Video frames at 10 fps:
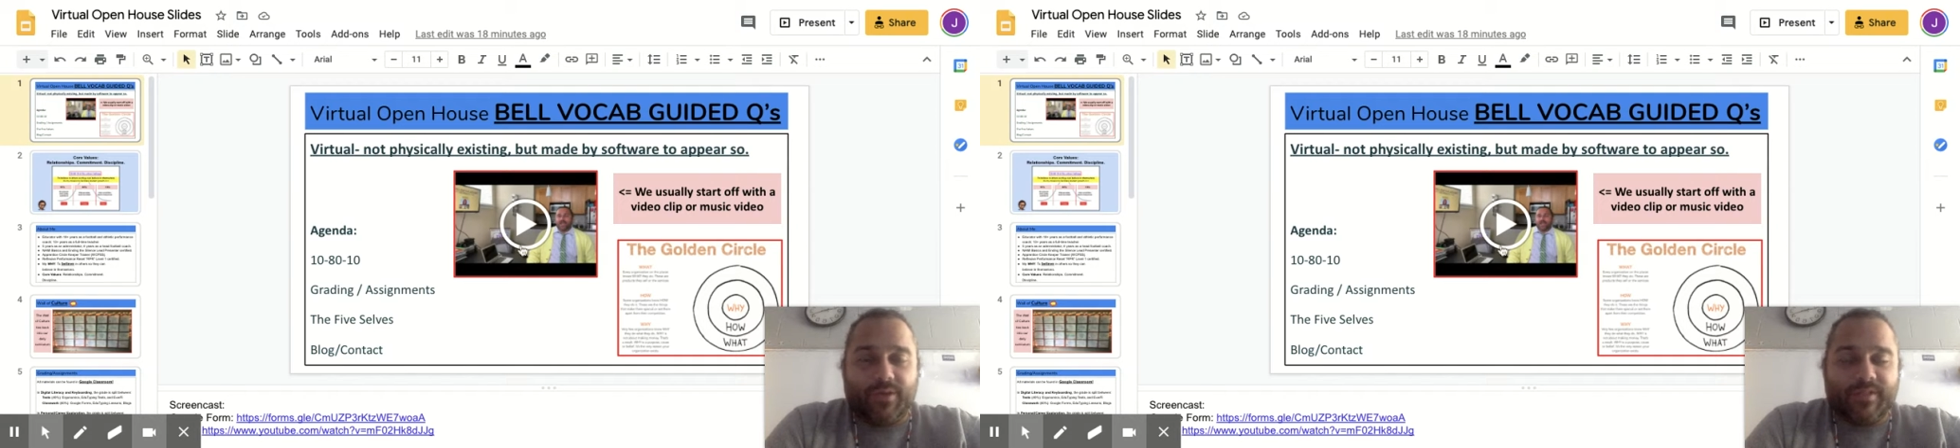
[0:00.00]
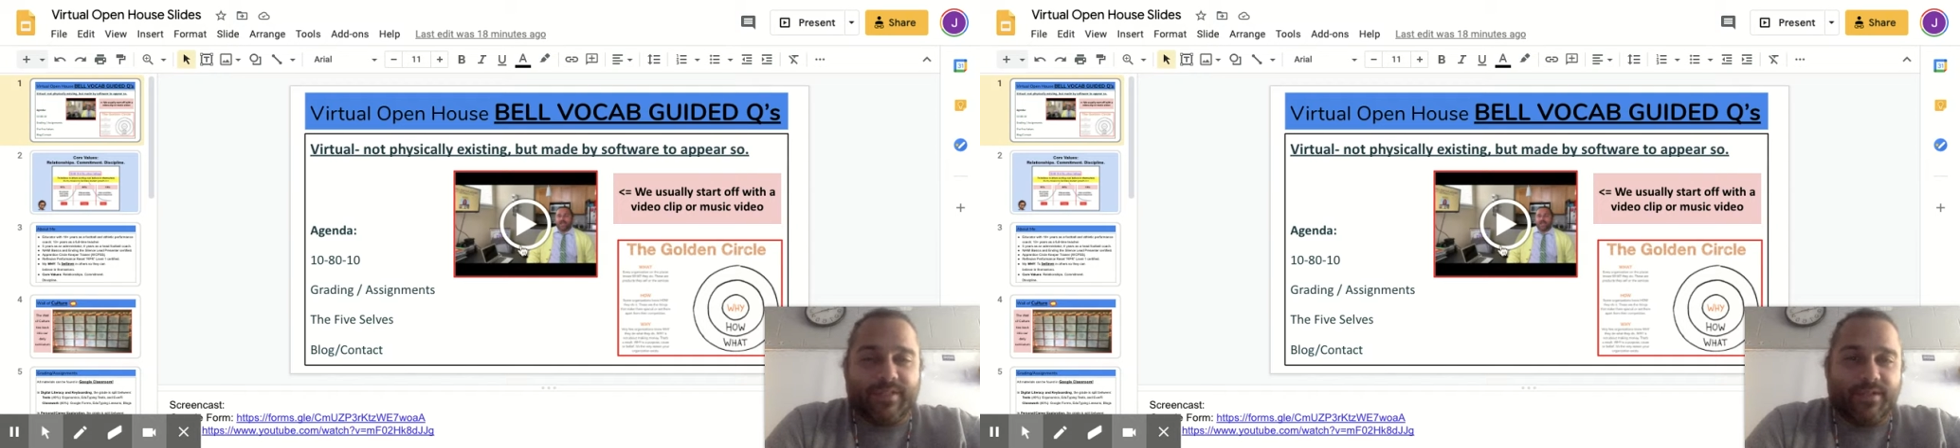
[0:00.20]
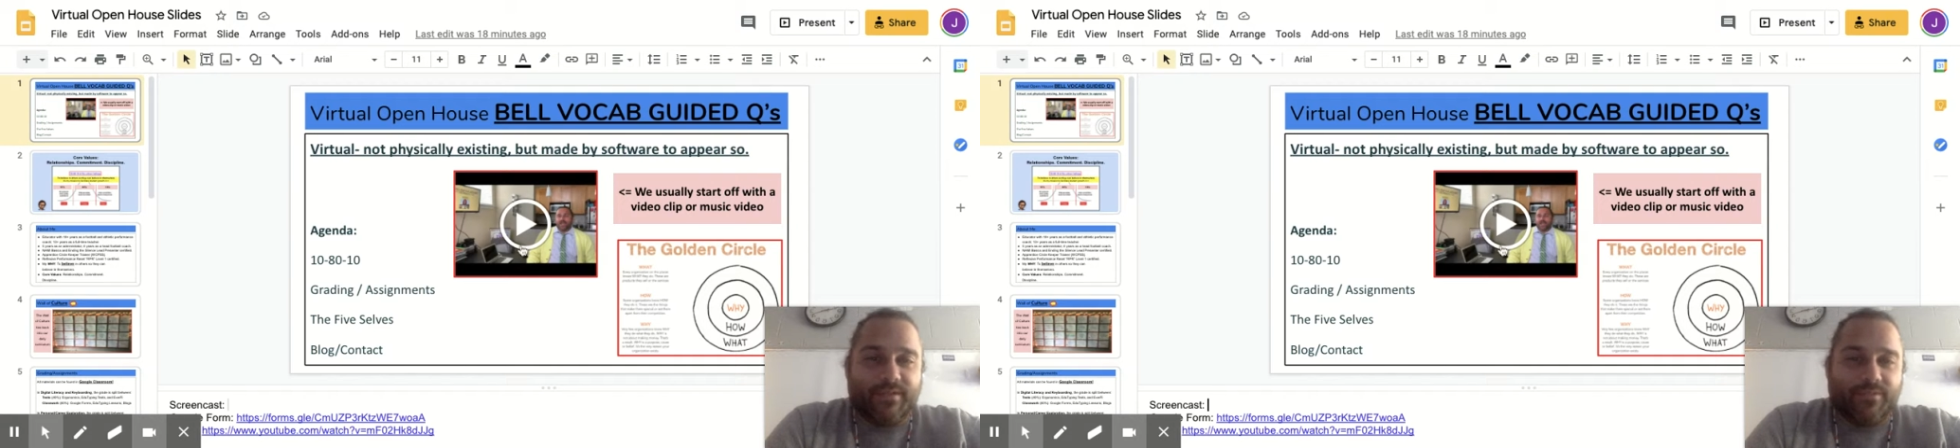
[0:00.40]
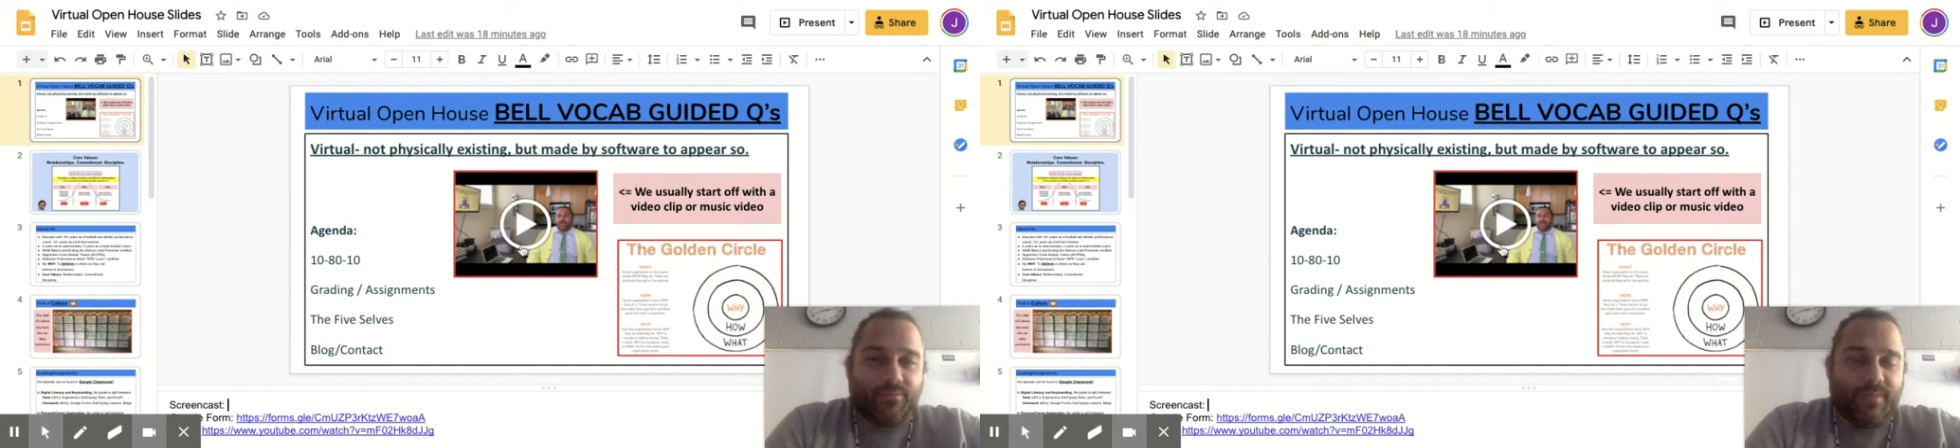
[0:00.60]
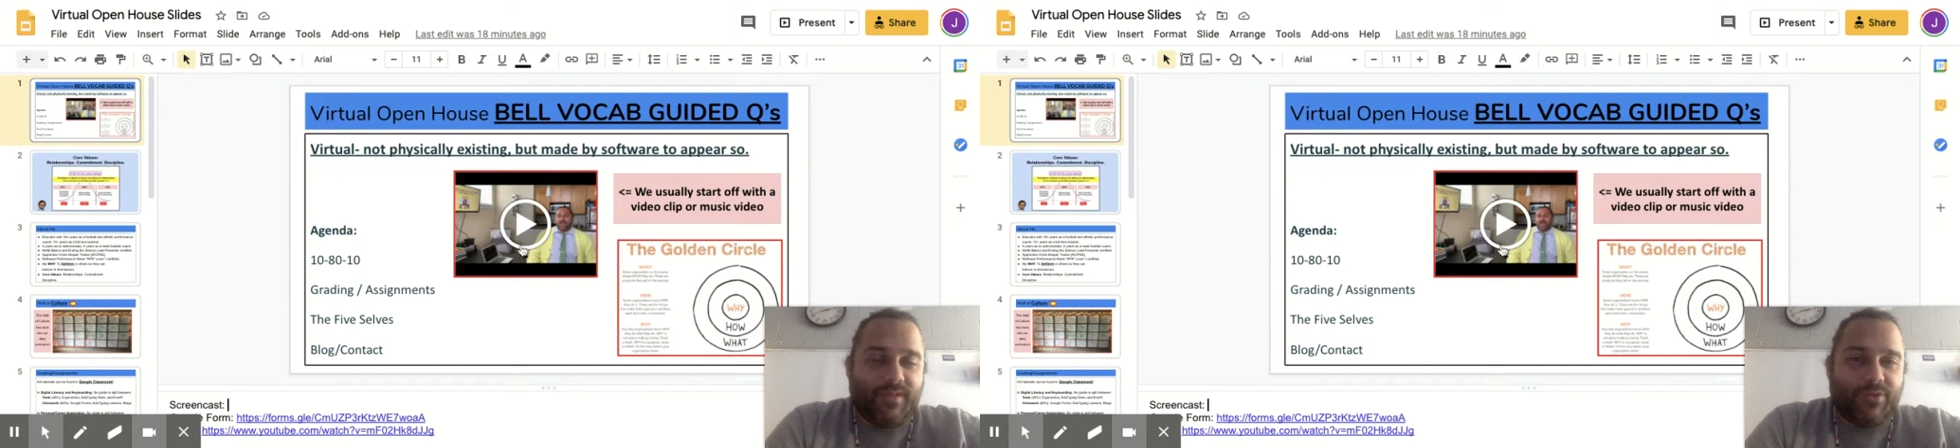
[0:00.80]
and you can see the
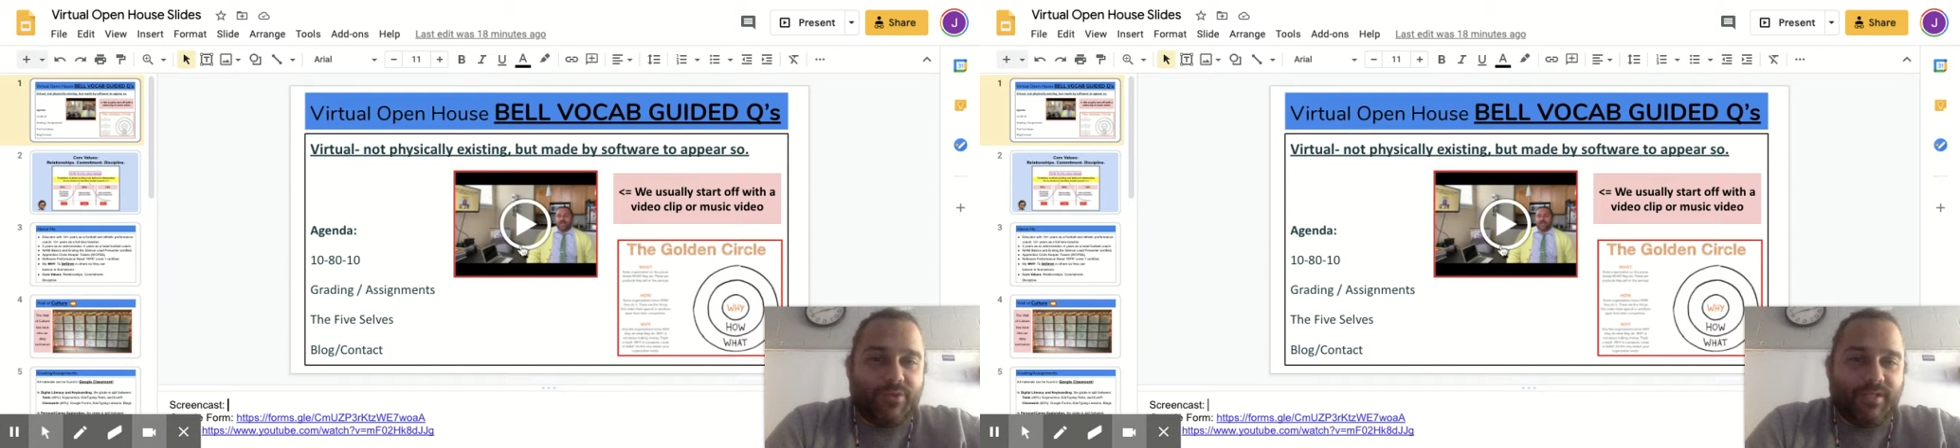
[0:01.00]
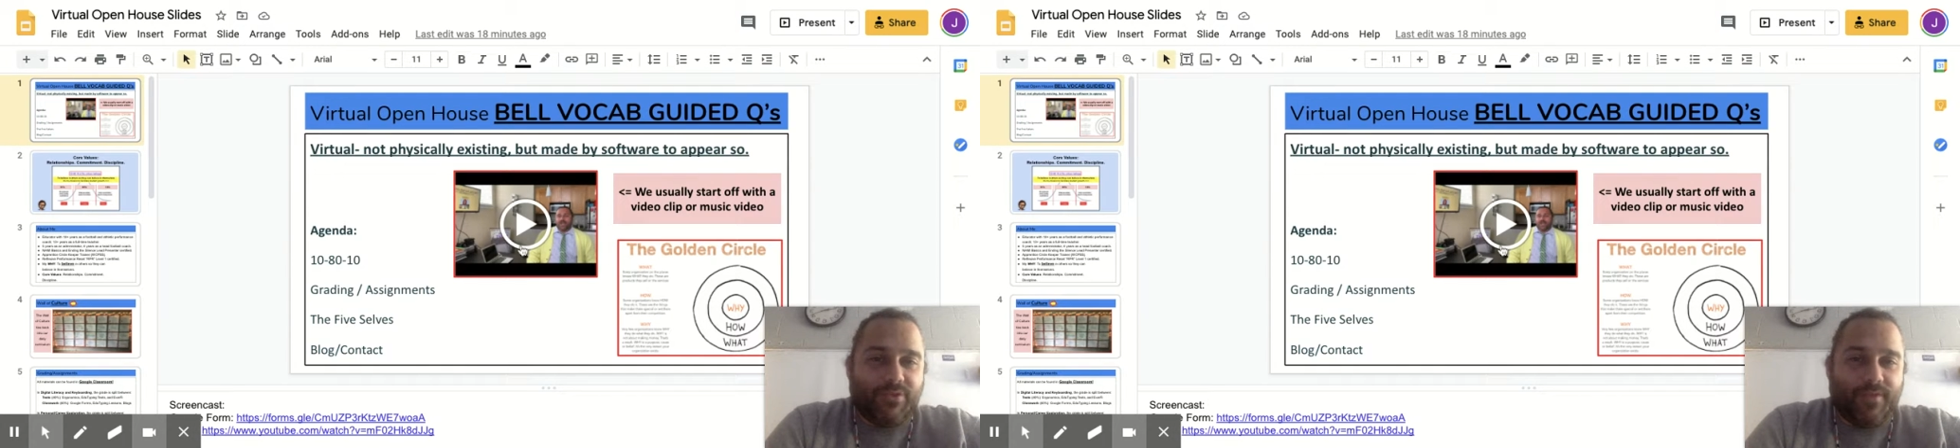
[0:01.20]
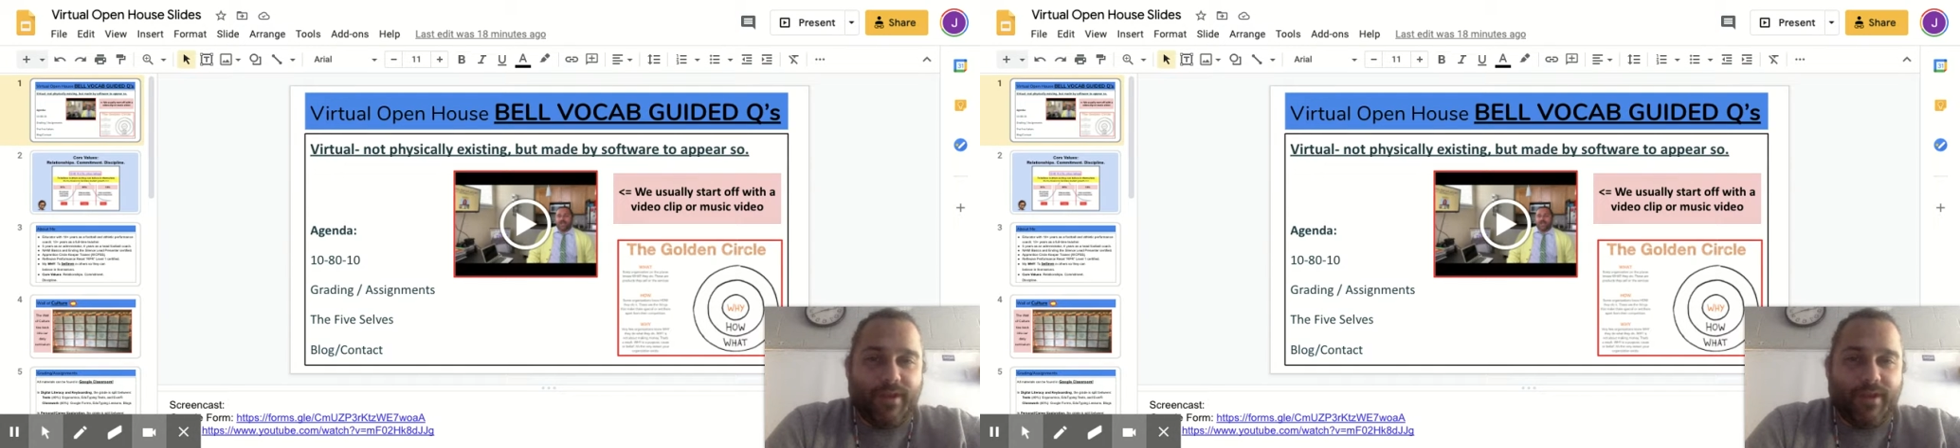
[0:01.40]
little Meet the Teacher